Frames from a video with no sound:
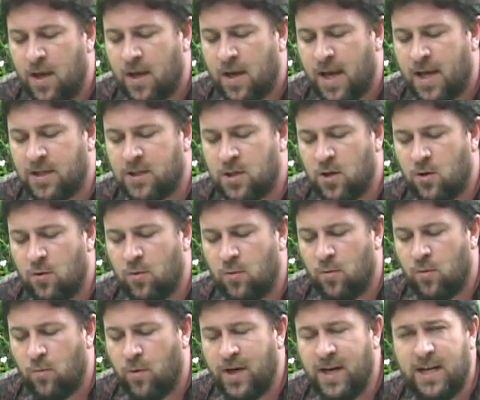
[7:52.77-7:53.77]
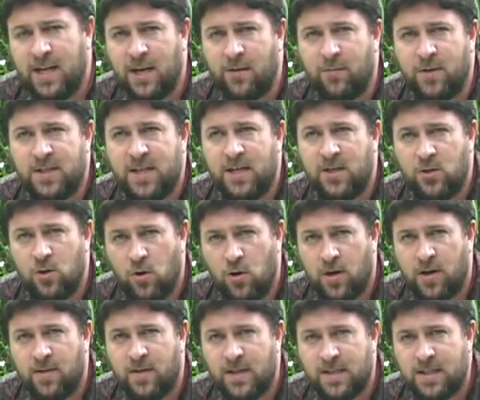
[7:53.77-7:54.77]
and so what he did was he took
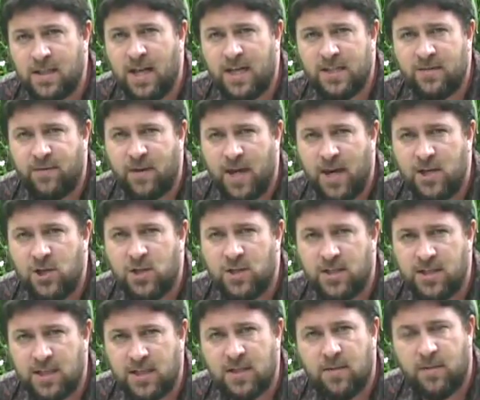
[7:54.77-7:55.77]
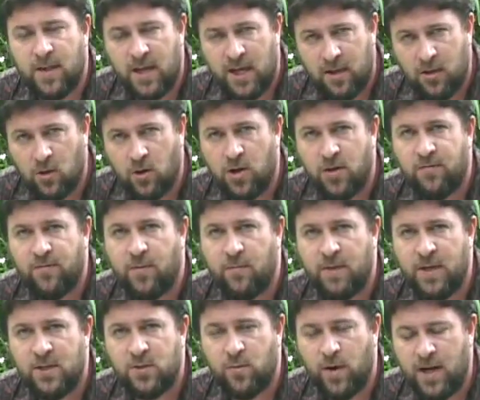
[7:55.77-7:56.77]
this classification system that he learned from
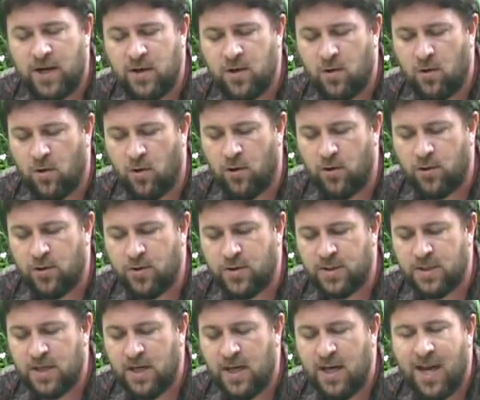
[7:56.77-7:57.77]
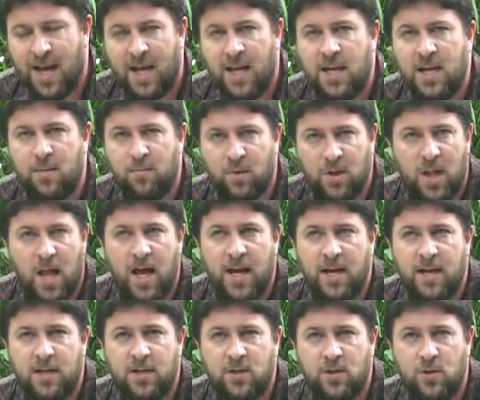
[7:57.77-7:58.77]
these reindeer herders and he applied
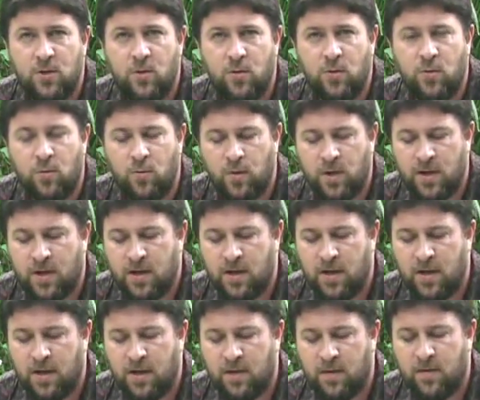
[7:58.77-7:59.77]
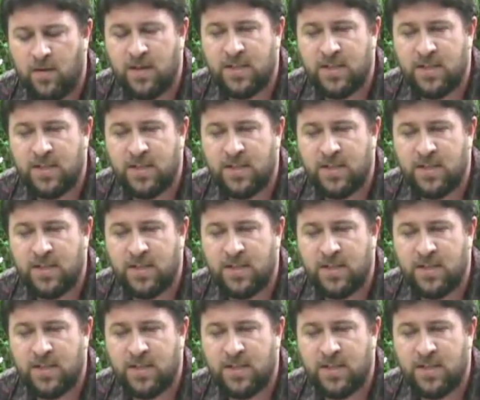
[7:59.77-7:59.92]
it to uh, the